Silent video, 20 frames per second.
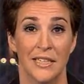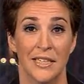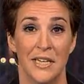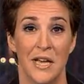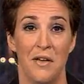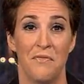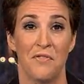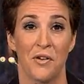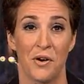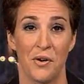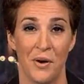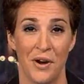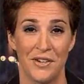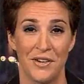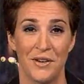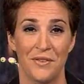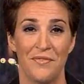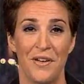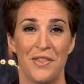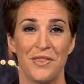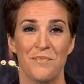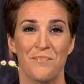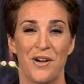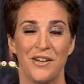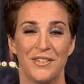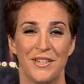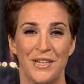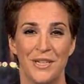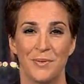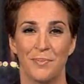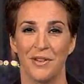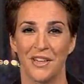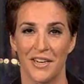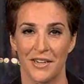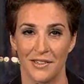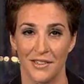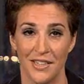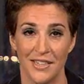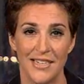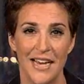If you're going to defend the president's
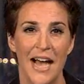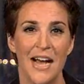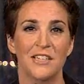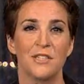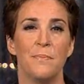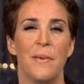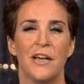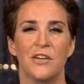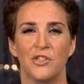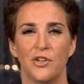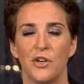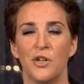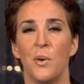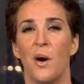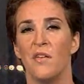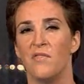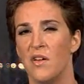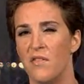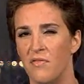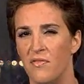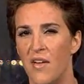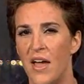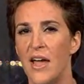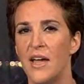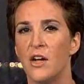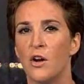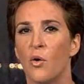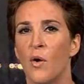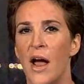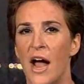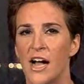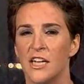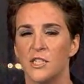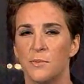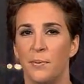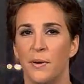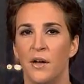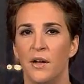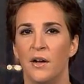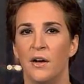political attacks, make sure you have a vague
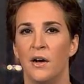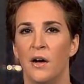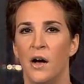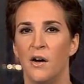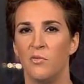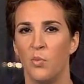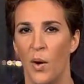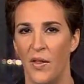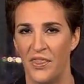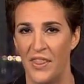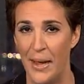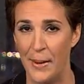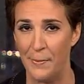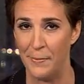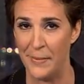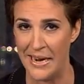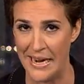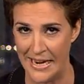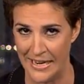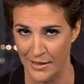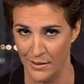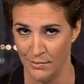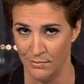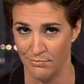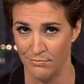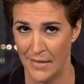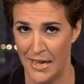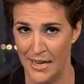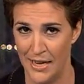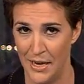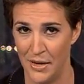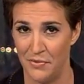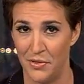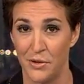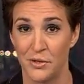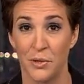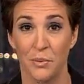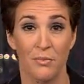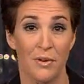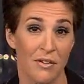grasp of what they mean. If
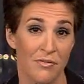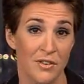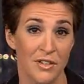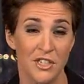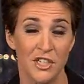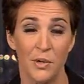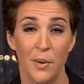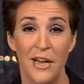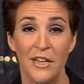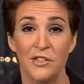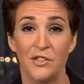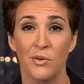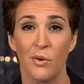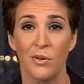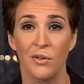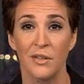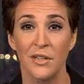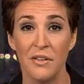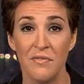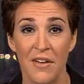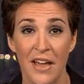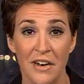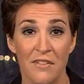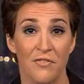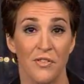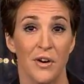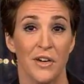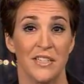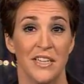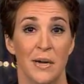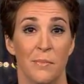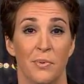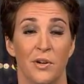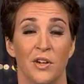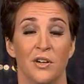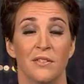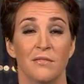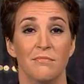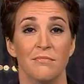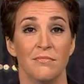there's a reference to a historical event, for
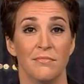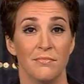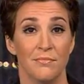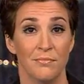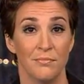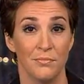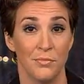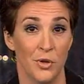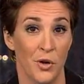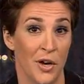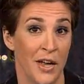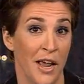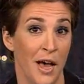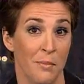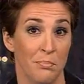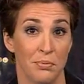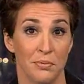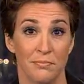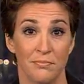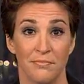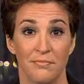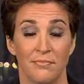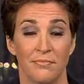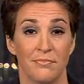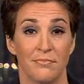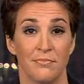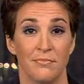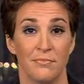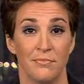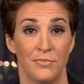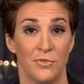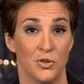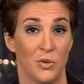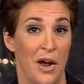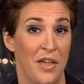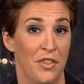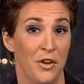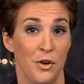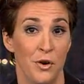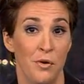example, look it up.
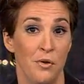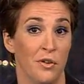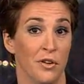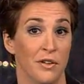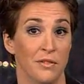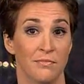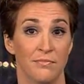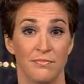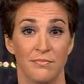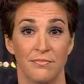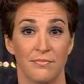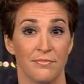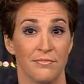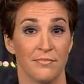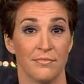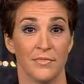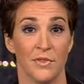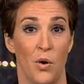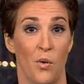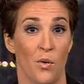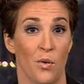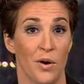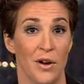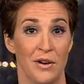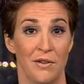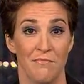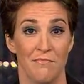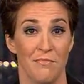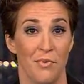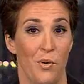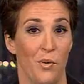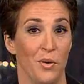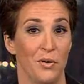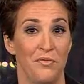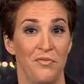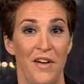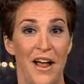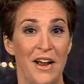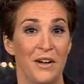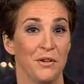Try the Google or an
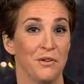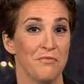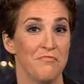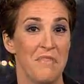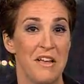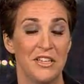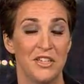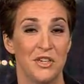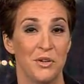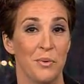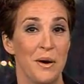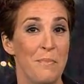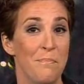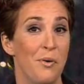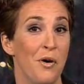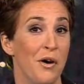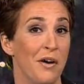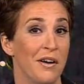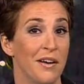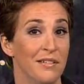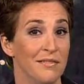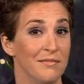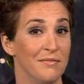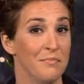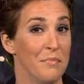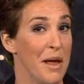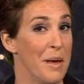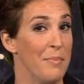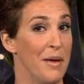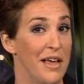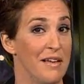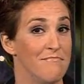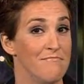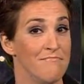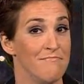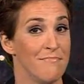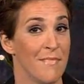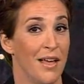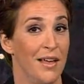old fangled history book, maybe.